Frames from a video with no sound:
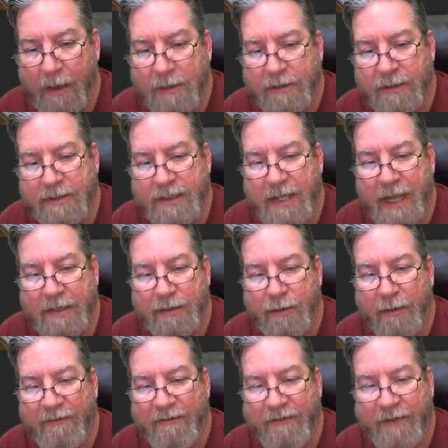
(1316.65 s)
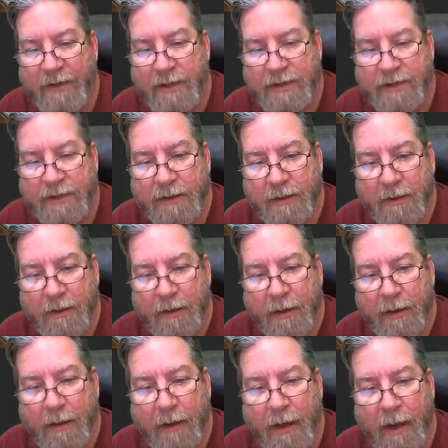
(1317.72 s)
just get to a finished
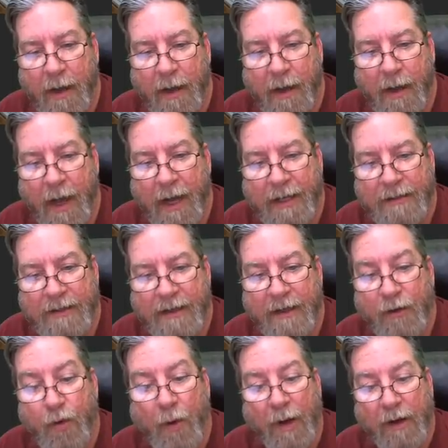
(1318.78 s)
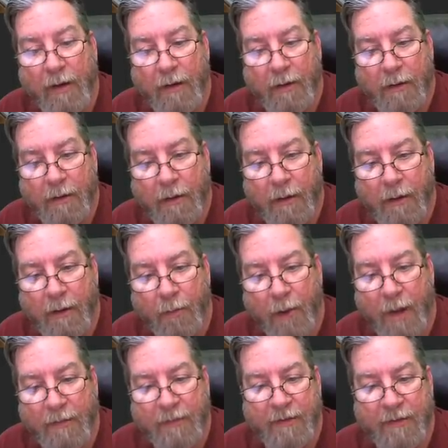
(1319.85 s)
idea quicker,
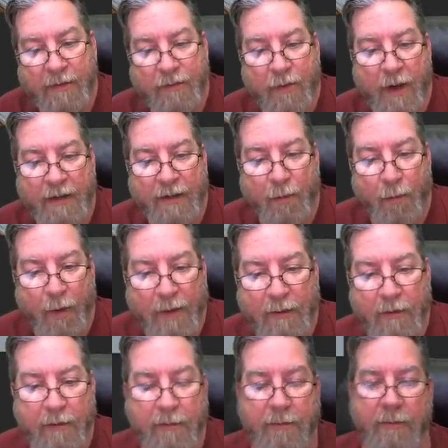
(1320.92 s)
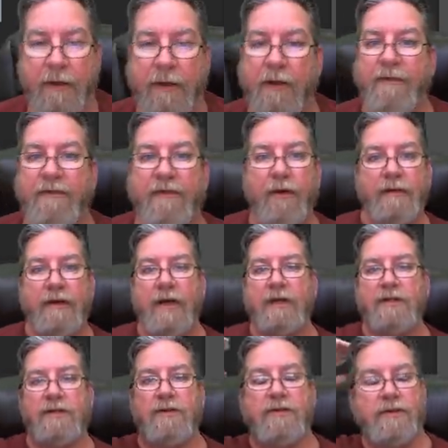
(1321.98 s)
rather than trying to render, you know, fur
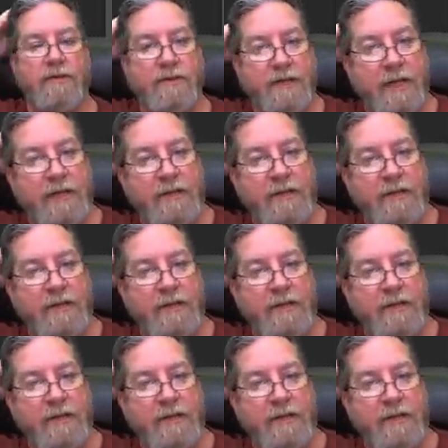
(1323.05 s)
textures or skin